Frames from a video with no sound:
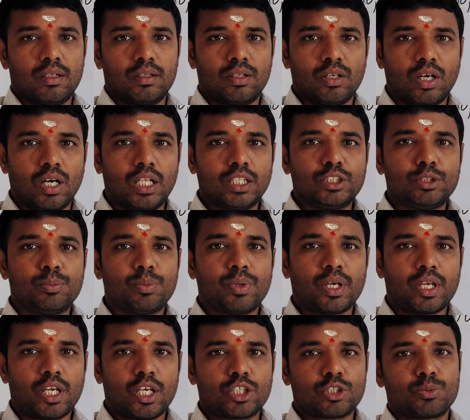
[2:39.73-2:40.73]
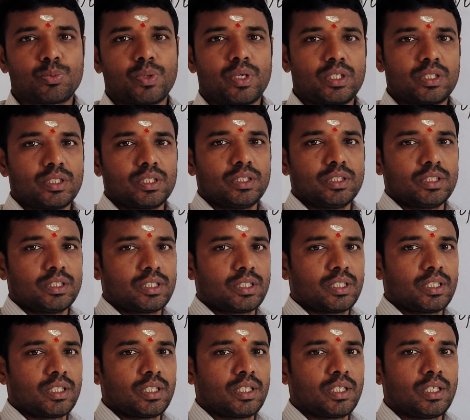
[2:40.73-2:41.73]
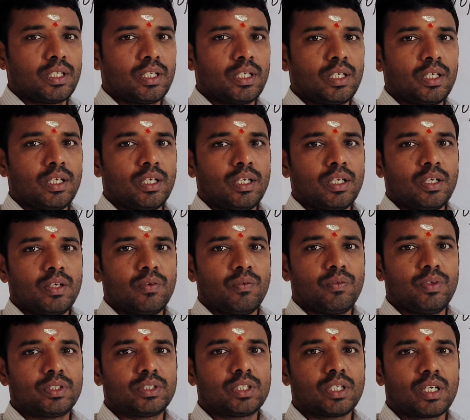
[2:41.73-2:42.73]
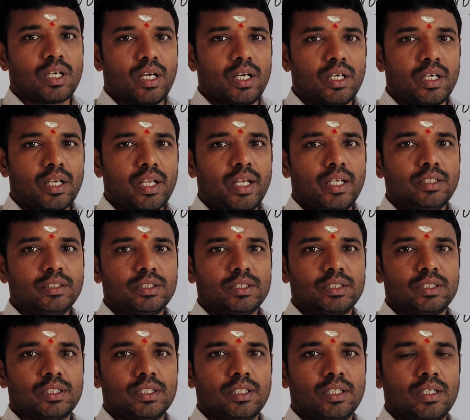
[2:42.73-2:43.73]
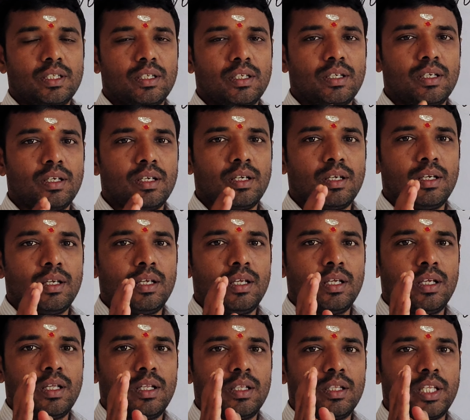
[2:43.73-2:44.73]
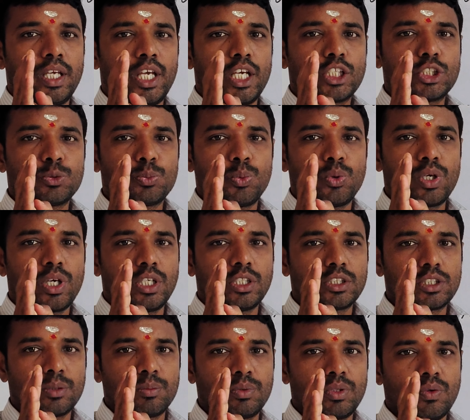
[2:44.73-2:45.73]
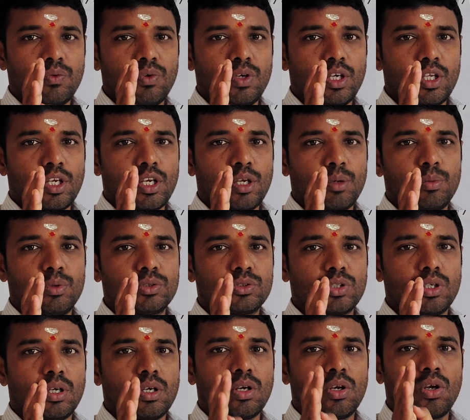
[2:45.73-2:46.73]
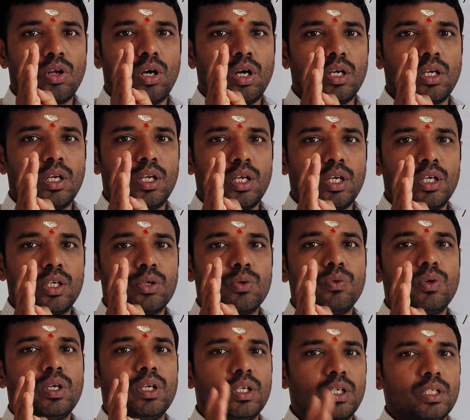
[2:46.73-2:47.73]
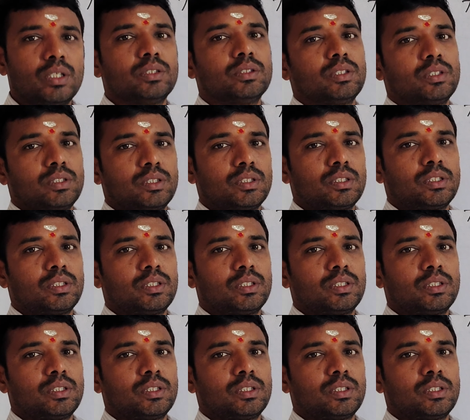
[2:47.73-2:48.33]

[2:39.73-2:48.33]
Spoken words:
the algebraic expressions which contains the exponents of the variables are non-negative integers.